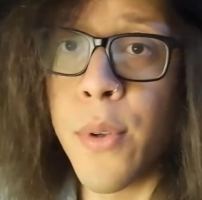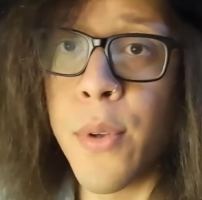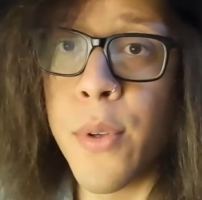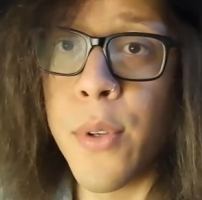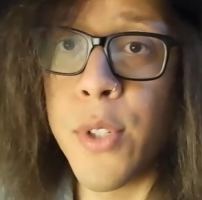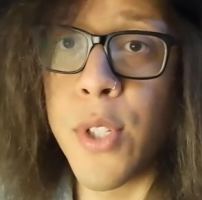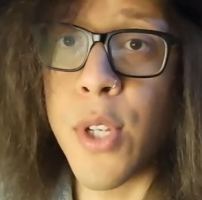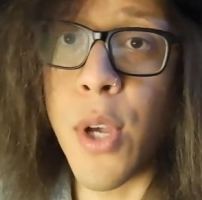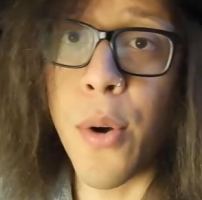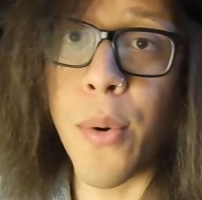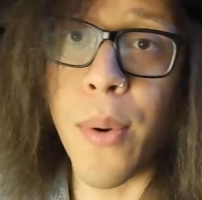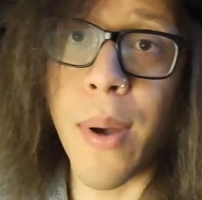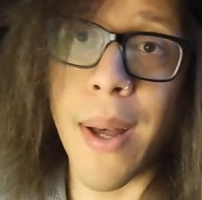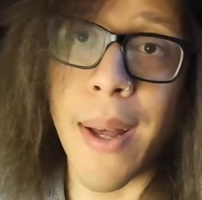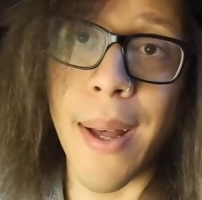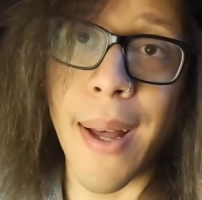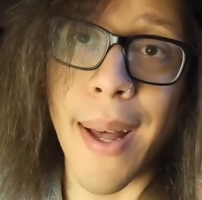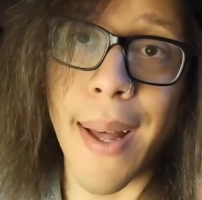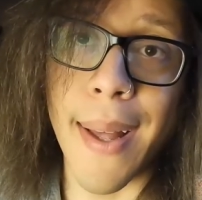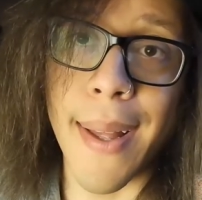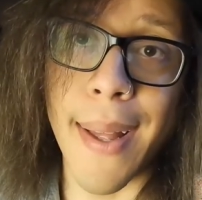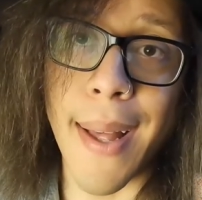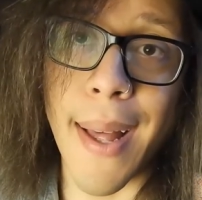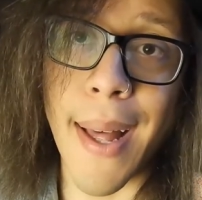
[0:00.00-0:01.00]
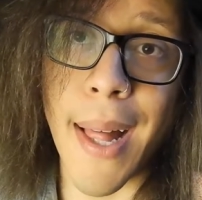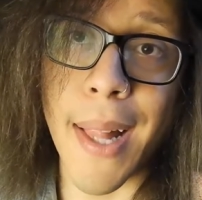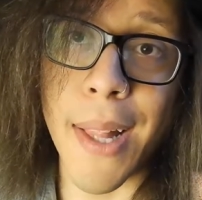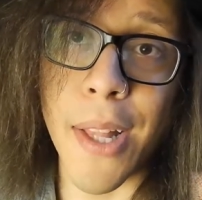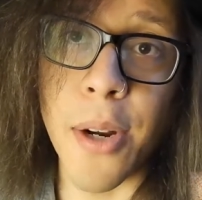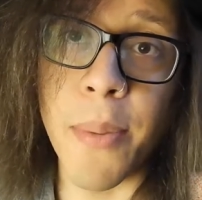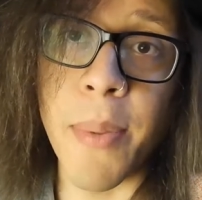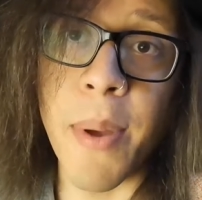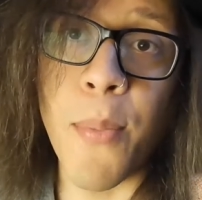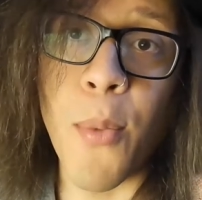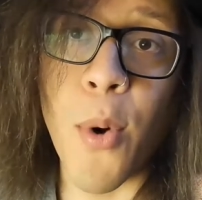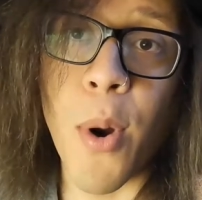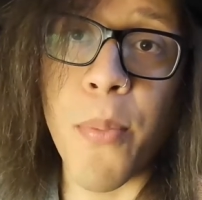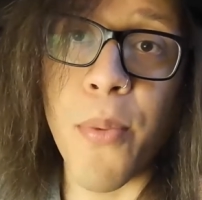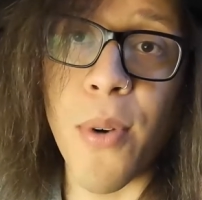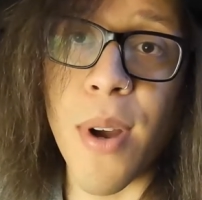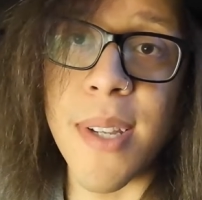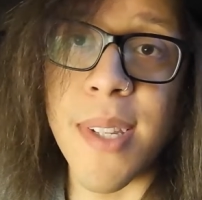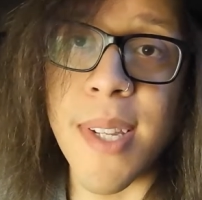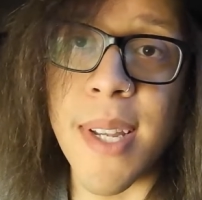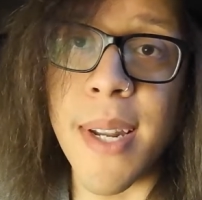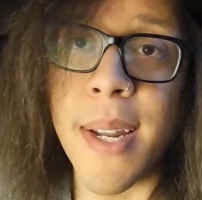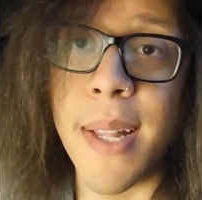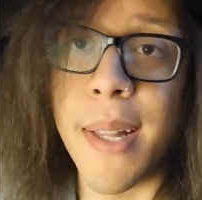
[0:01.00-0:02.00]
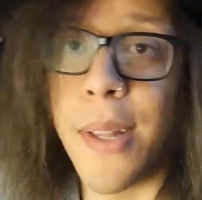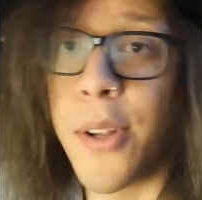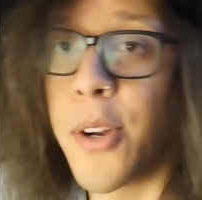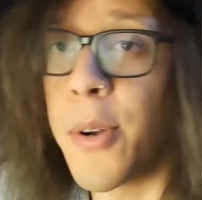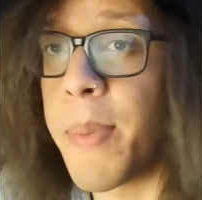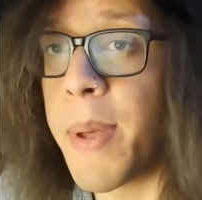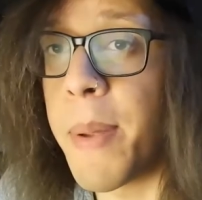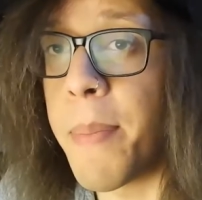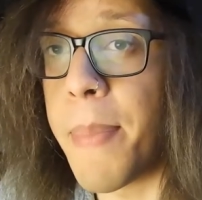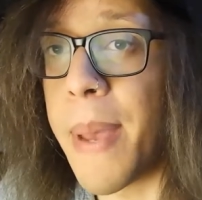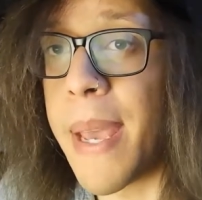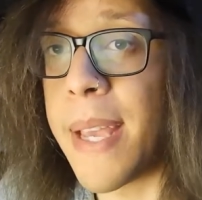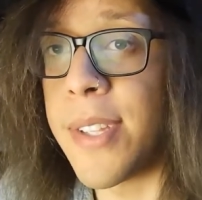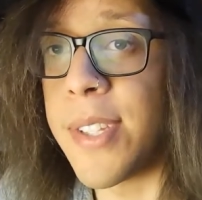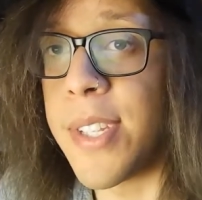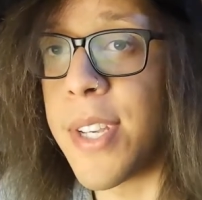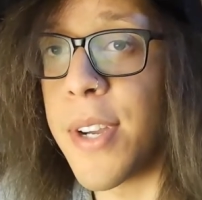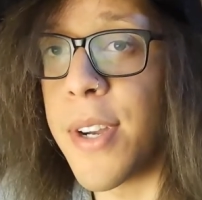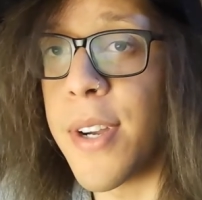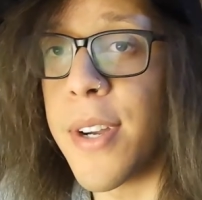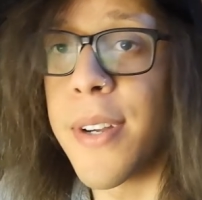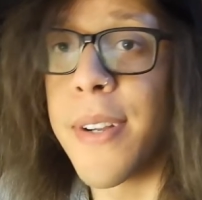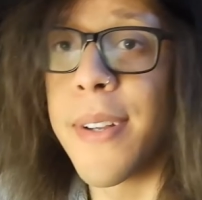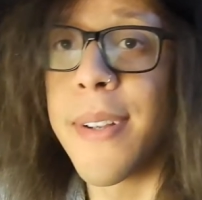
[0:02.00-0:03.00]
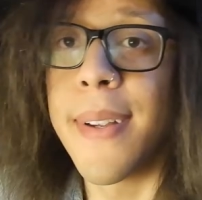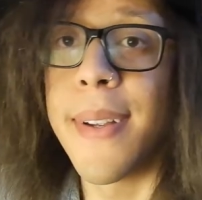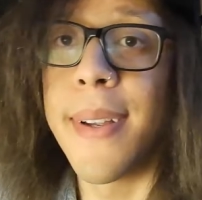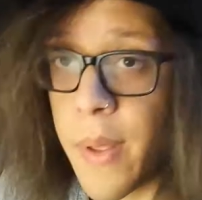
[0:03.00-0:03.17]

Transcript: So, a little bit more present, a little bit bassier.